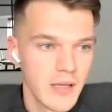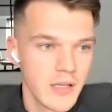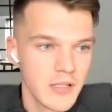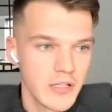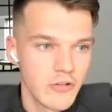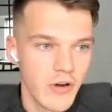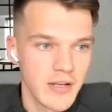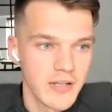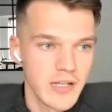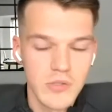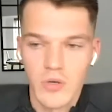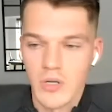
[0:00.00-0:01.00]
your
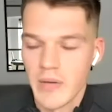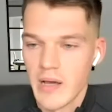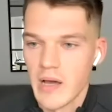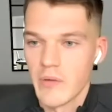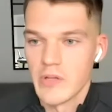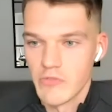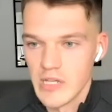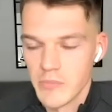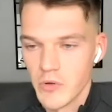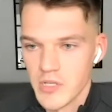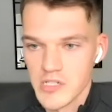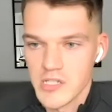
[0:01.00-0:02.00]
granddad talking about how he
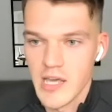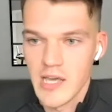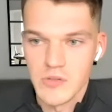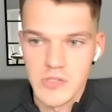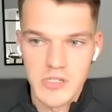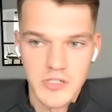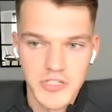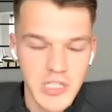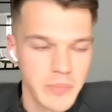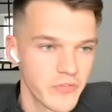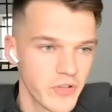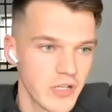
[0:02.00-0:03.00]
remortgaged the house to ship
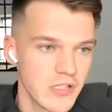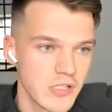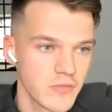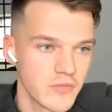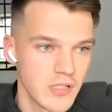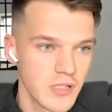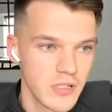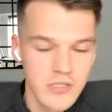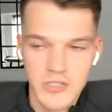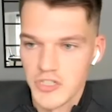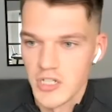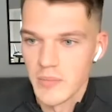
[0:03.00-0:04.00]
a furnace off to
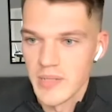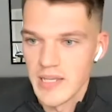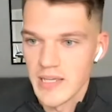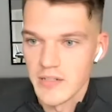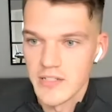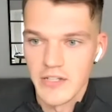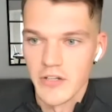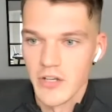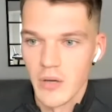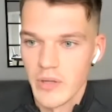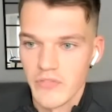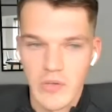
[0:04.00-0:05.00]
Germany and didn't
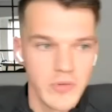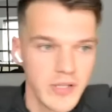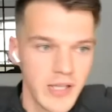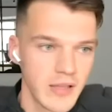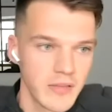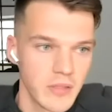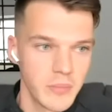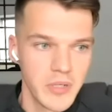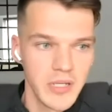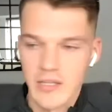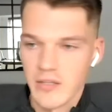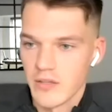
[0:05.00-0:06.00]
know if he would get the
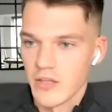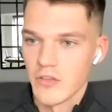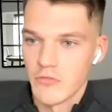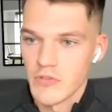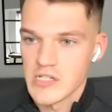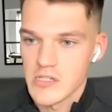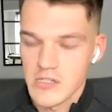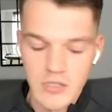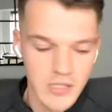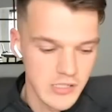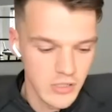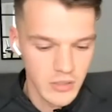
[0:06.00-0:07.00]
money and the risks that
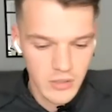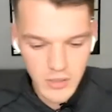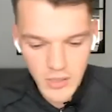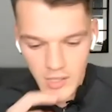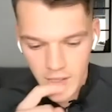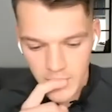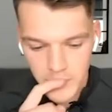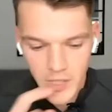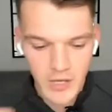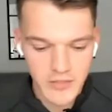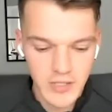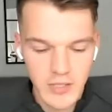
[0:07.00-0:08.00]
he took.
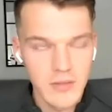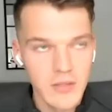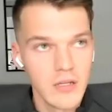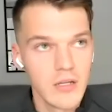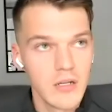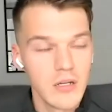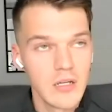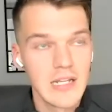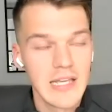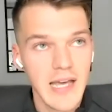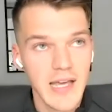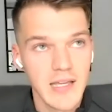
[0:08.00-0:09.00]
I think at an
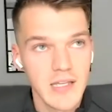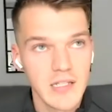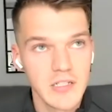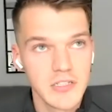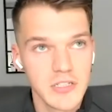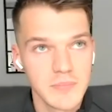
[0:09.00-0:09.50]
early age